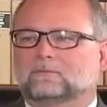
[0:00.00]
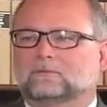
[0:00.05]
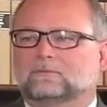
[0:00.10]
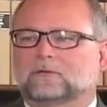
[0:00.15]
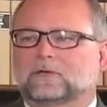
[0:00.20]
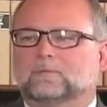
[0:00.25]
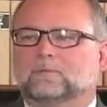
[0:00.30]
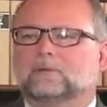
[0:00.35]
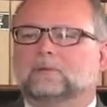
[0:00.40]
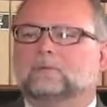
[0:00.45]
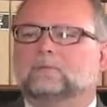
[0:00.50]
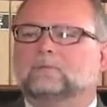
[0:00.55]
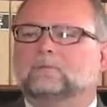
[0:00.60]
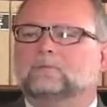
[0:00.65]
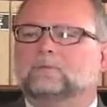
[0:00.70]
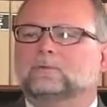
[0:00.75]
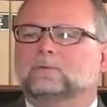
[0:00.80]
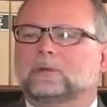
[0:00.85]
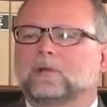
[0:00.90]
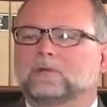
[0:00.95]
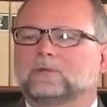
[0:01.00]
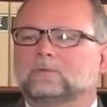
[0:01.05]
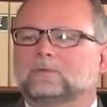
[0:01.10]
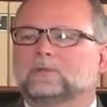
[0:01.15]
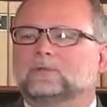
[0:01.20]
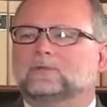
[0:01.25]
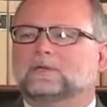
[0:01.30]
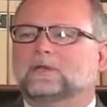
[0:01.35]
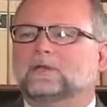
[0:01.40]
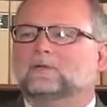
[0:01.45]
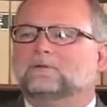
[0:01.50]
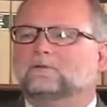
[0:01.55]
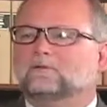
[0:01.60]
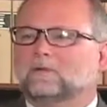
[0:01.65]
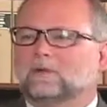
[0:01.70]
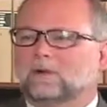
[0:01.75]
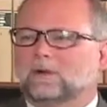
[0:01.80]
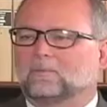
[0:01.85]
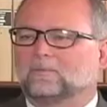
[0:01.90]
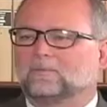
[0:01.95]
tell me whom you'd like me to take it
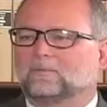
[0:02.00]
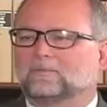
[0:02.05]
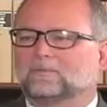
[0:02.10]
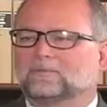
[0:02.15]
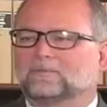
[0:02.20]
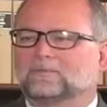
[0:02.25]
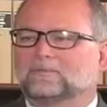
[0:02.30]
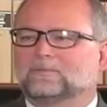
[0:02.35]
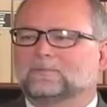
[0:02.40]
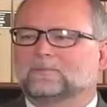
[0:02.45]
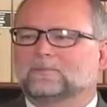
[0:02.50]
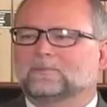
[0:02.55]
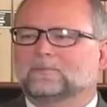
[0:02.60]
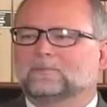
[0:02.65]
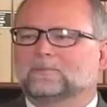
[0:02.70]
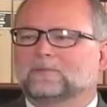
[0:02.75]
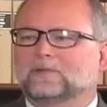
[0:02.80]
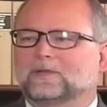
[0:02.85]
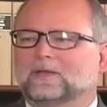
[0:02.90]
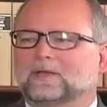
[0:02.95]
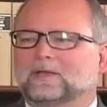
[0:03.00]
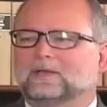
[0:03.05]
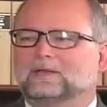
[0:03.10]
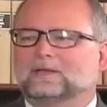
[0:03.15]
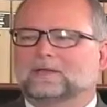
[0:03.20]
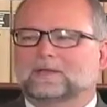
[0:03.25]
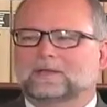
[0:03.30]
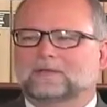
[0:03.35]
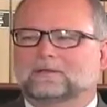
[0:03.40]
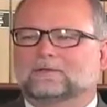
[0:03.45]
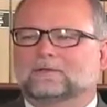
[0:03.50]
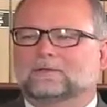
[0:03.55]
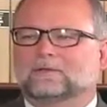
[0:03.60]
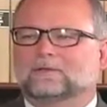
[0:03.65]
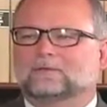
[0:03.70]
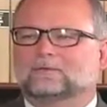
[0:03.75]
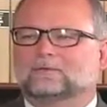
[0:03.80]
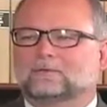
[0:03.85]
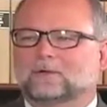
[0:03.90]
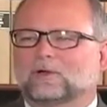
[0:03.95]
from, and you get
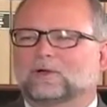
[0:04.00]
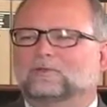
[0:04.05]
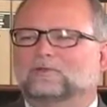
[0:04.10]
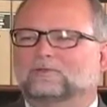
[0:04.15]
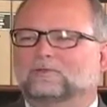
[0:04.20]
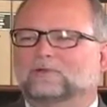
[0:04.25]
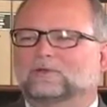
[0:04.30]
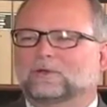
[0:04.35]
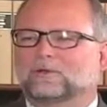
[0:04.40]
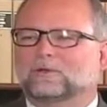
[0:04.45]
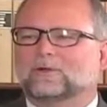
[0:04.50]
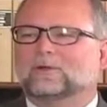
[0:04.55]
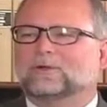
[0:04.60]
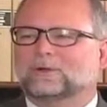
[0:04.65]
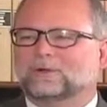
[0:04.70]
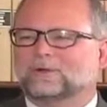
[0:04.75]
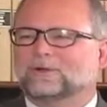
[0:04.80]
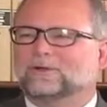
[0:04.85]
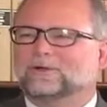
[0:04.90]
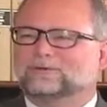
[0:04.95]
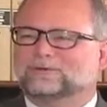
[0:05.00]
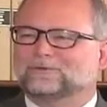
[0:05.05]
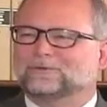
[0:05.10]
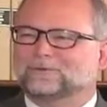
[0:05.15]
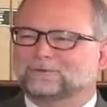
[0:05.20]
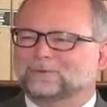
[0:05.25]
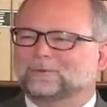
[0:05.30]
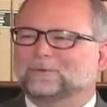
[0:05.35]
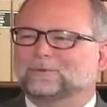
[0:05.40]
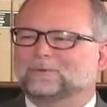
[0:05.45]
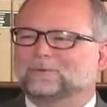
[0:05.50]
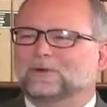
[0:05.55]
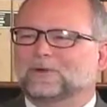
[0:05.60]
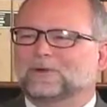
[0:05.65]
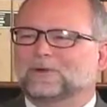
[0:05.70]
the shrugs and the cricket noise in the room, right?